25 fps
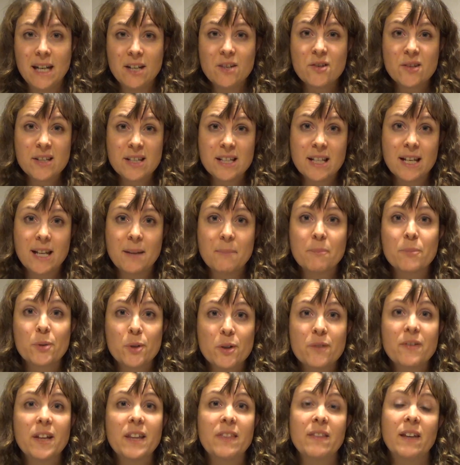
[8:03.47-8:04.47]
interested in
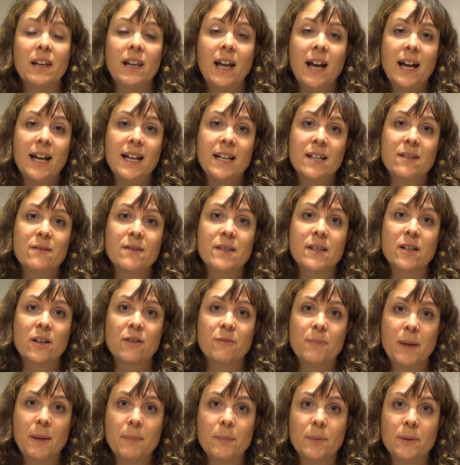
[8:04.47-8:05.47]
improving the lives
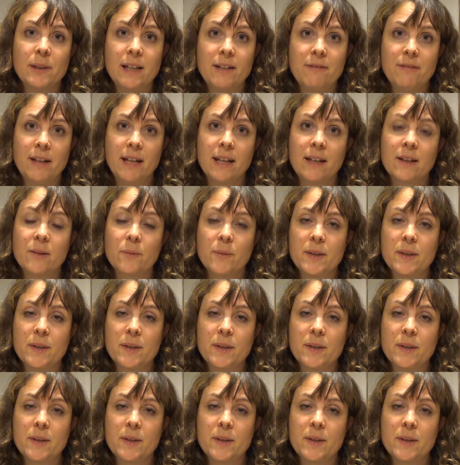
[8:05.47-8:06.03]
of people living